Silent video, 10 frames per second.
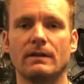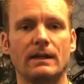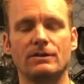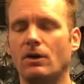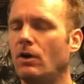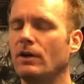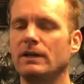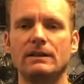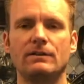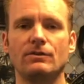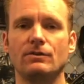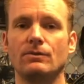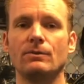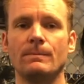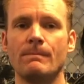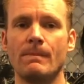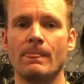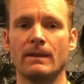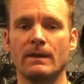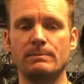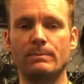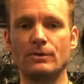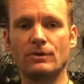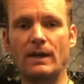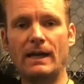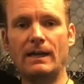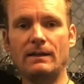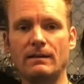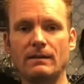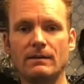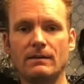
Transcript: And all you need to do is put your hand